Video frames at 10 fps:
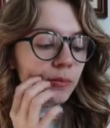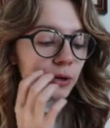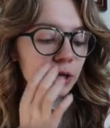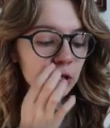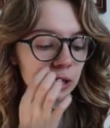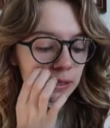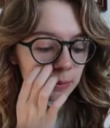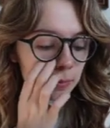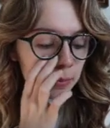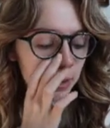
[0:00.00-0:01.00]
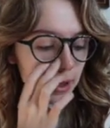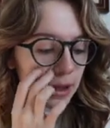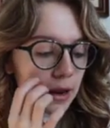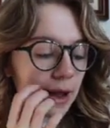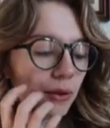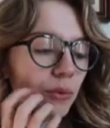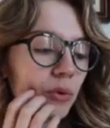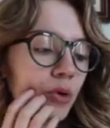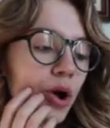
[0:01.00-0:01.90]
Pretty good, but I don't